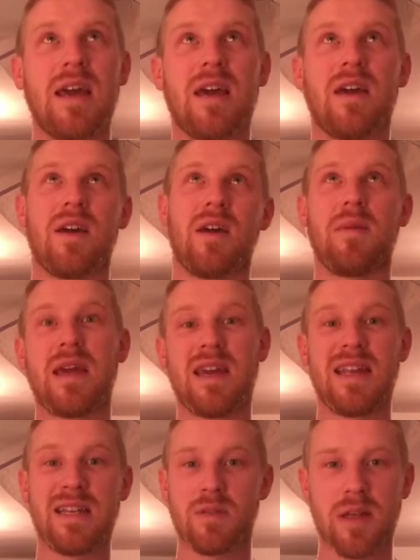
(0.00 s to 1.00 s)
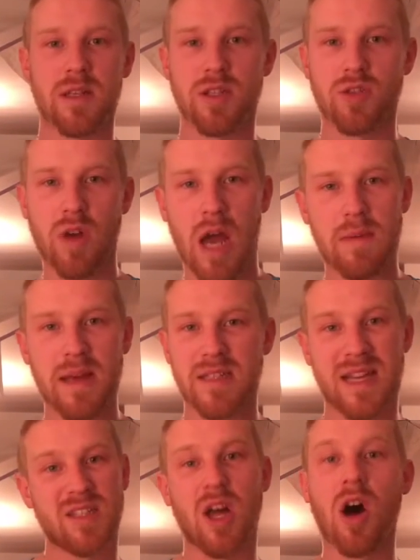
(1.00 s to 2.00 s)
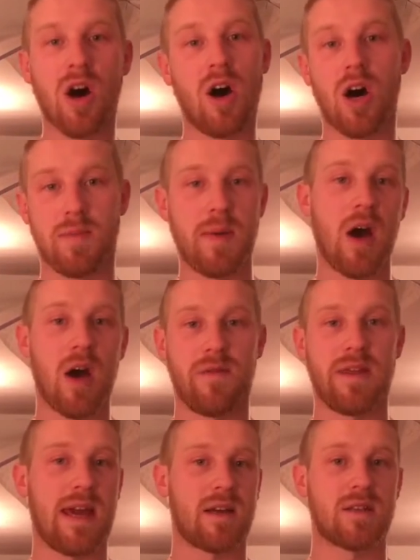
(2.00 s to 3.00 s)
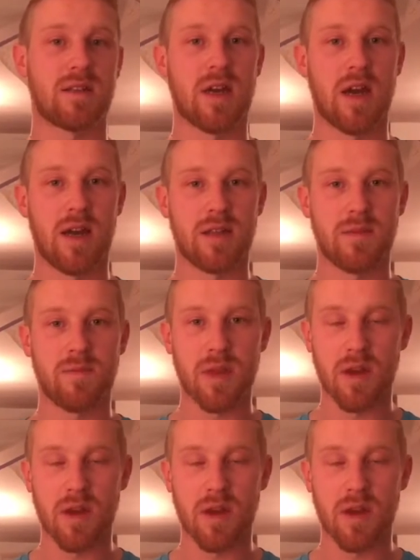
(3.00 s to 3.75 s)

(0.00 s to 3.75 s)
an easy way to describe it is that's the hard part of the exercise.